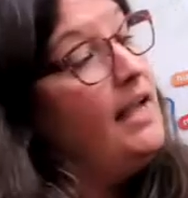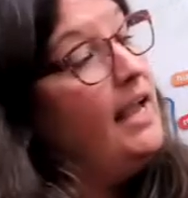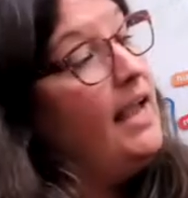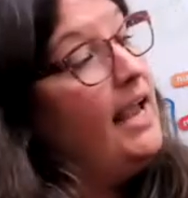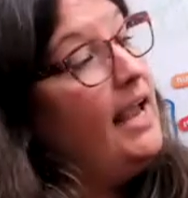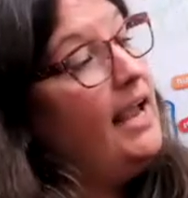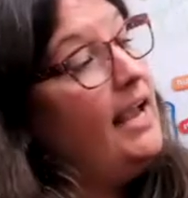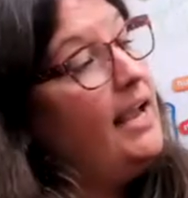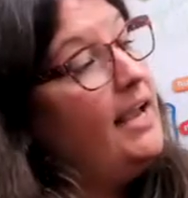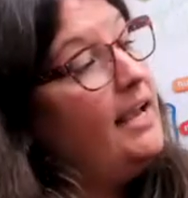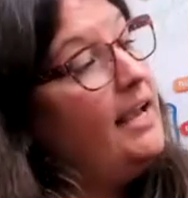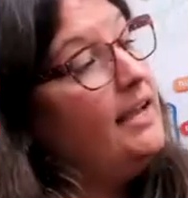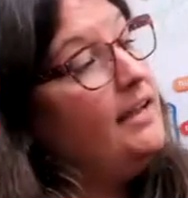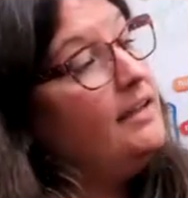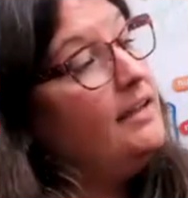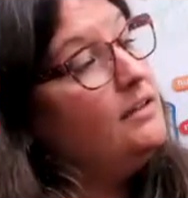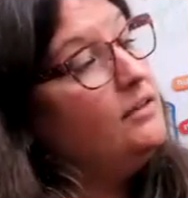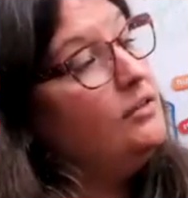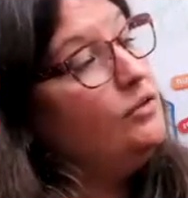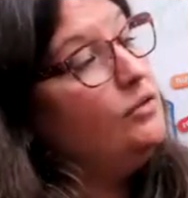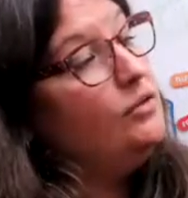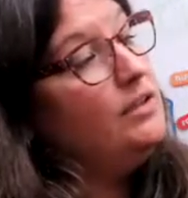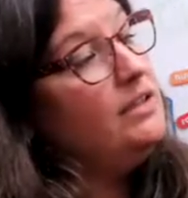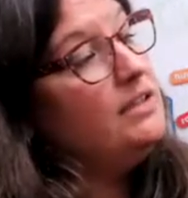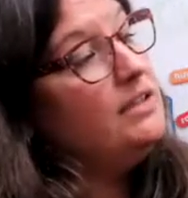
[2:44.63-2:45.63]
And
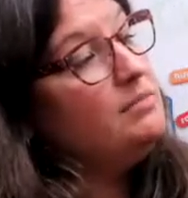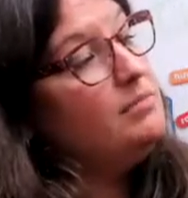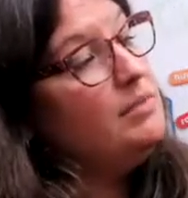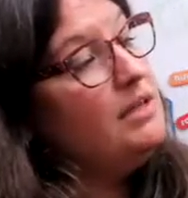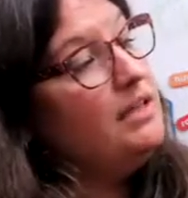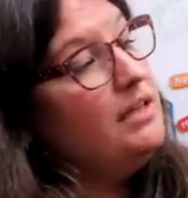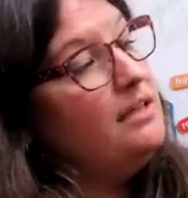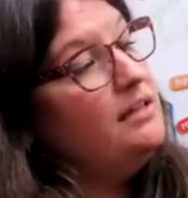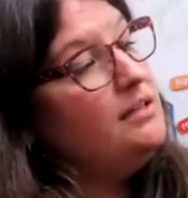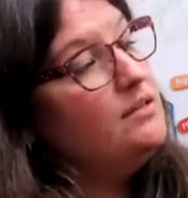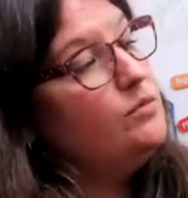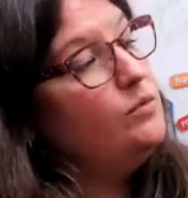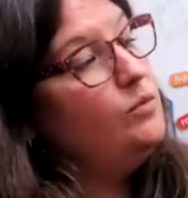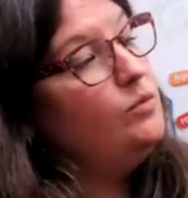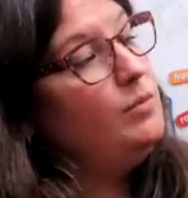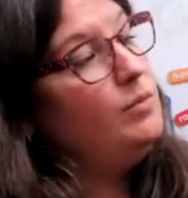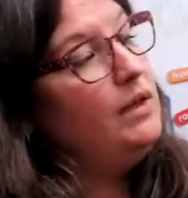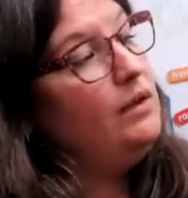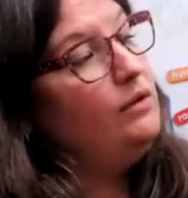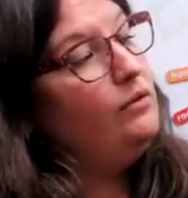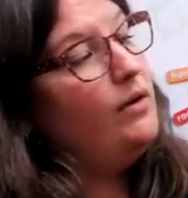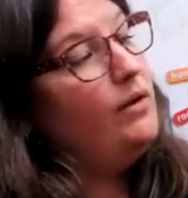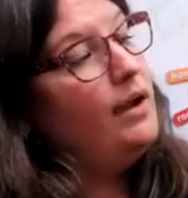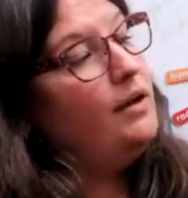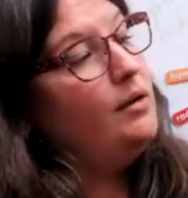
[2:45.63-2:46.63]
gluteus medius would
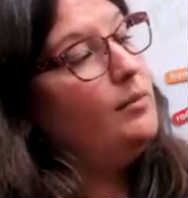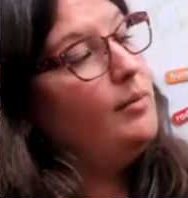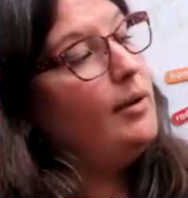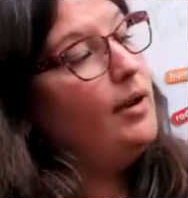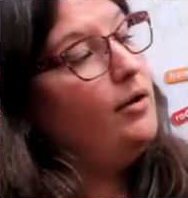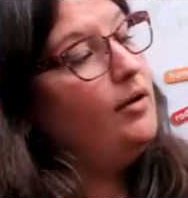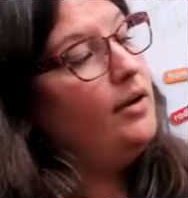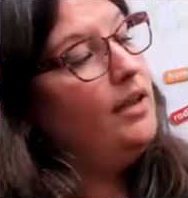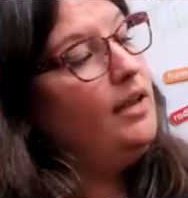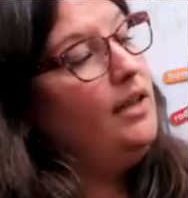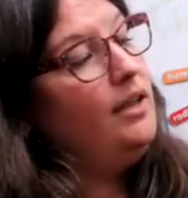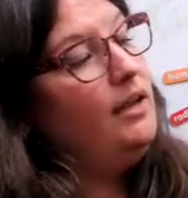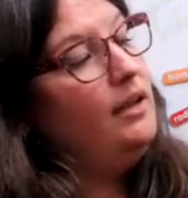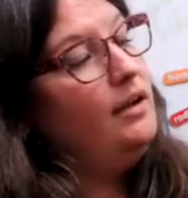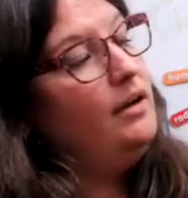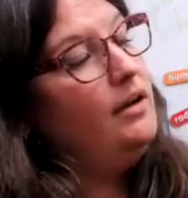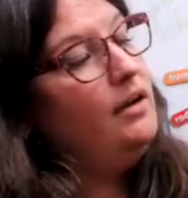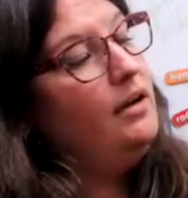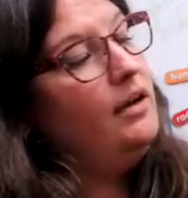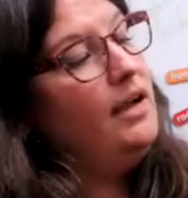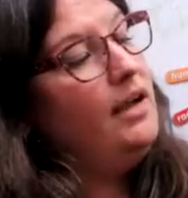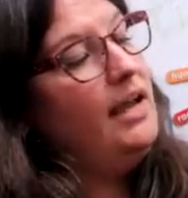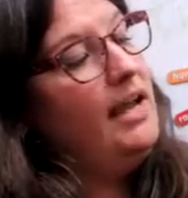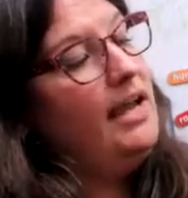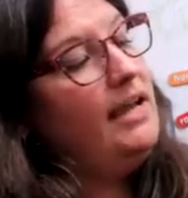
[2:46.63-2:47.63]
be right about
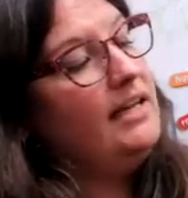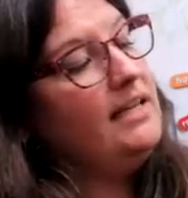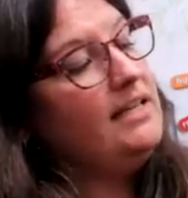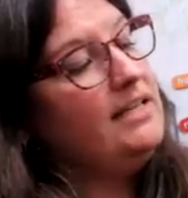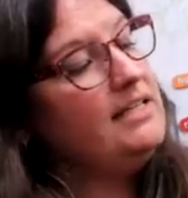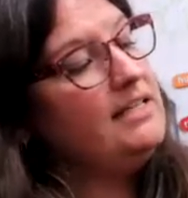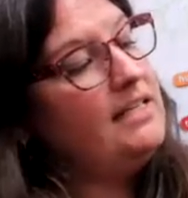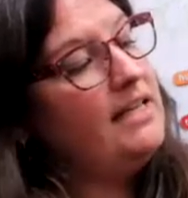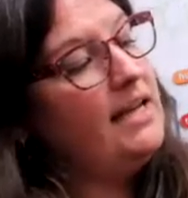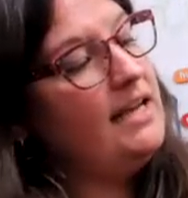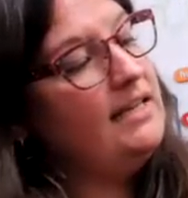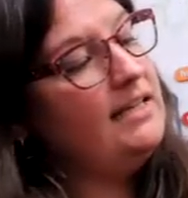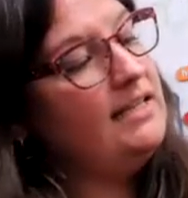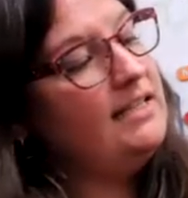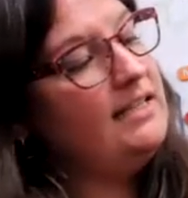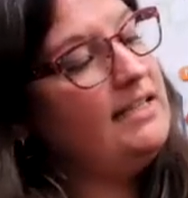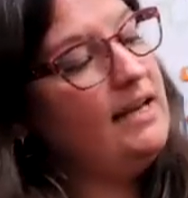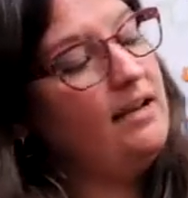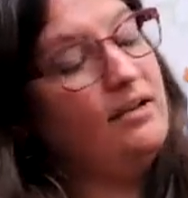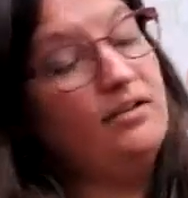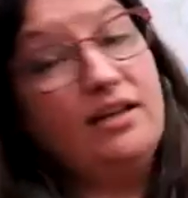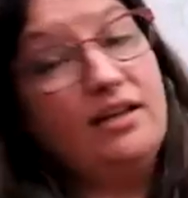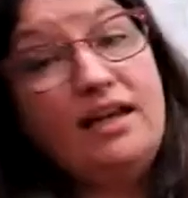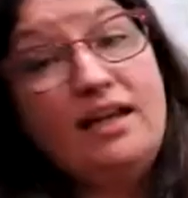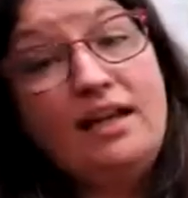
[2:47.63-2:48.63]
here and extend
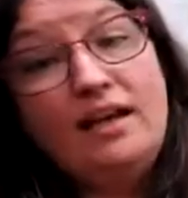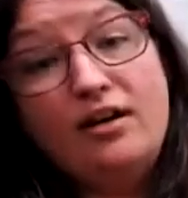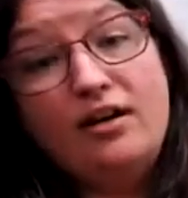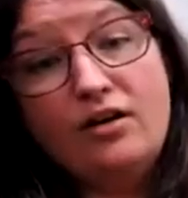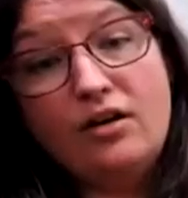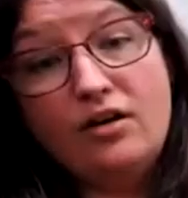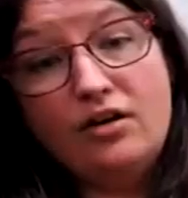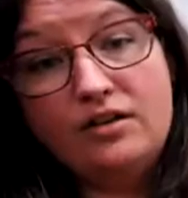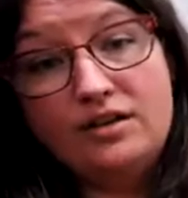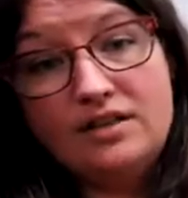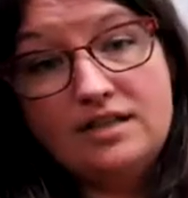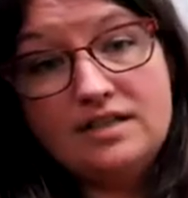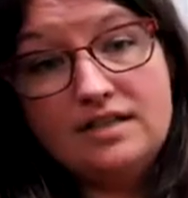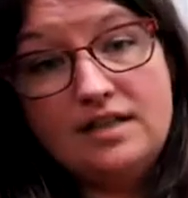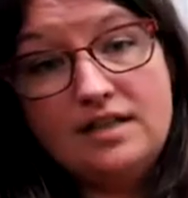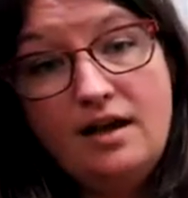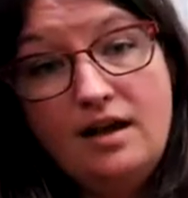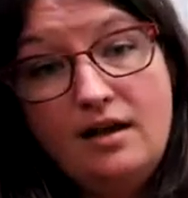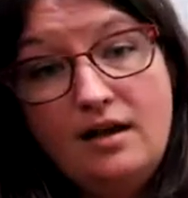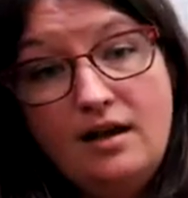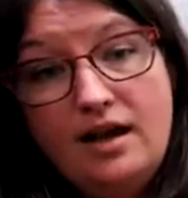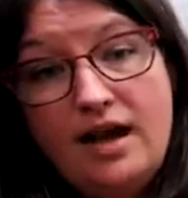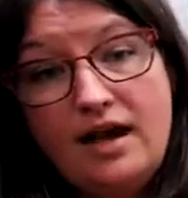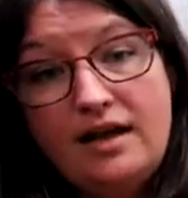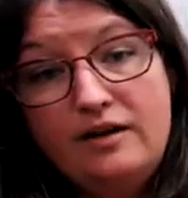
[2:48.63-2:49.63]
down to here on this
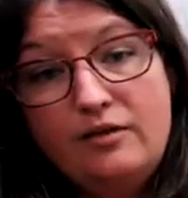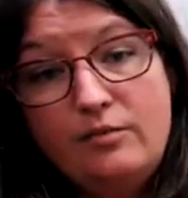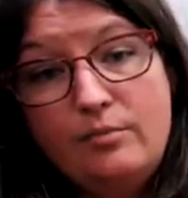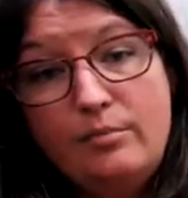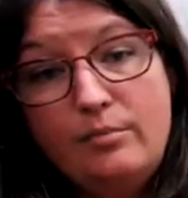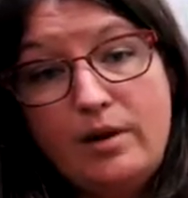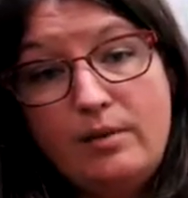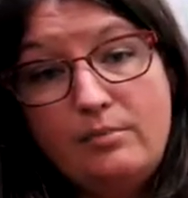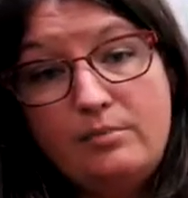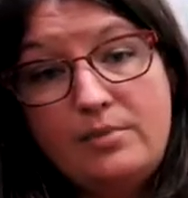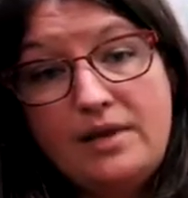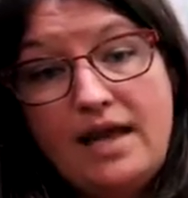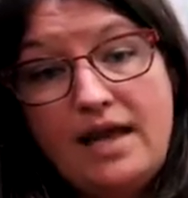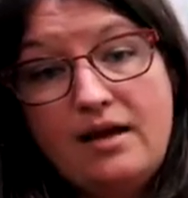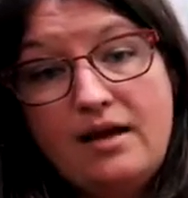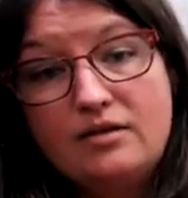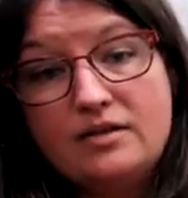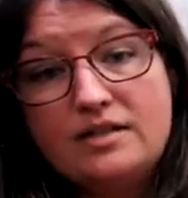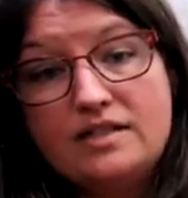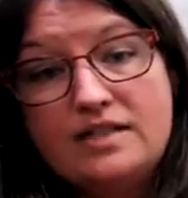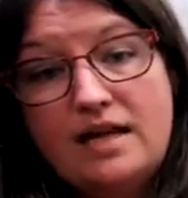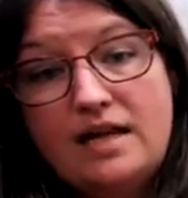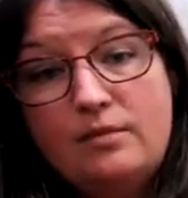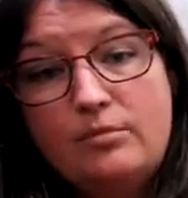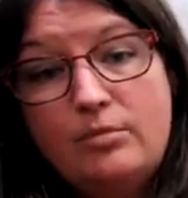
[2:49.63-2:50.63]
kind of bumpy
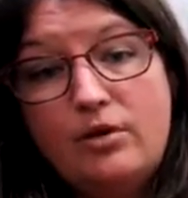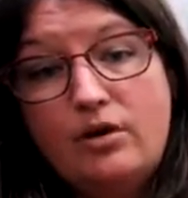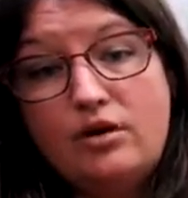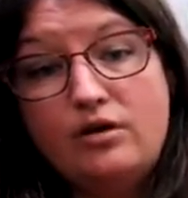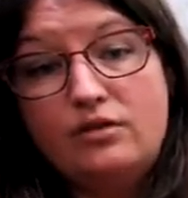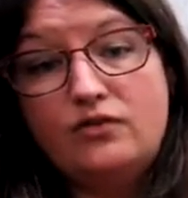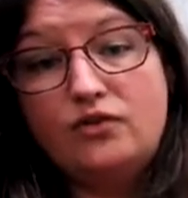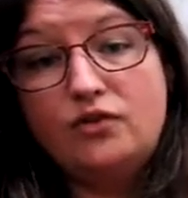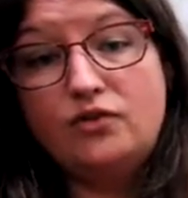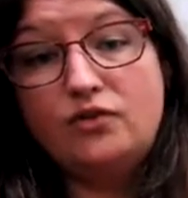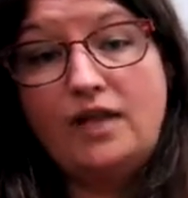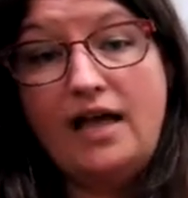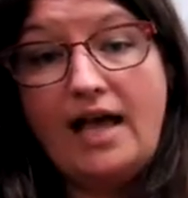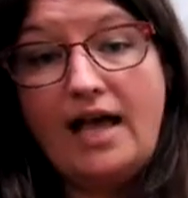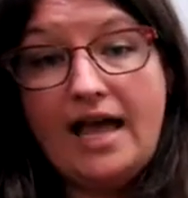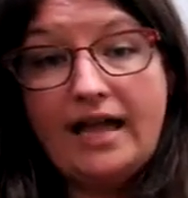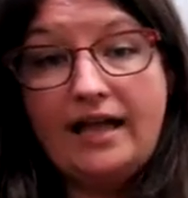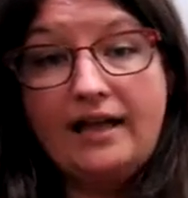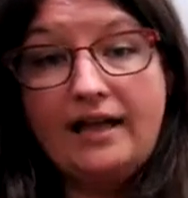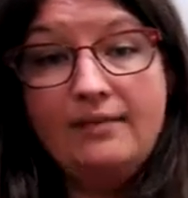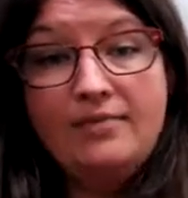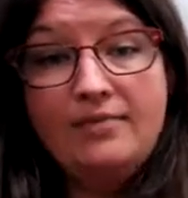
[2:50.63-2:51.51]
outside part of your leg.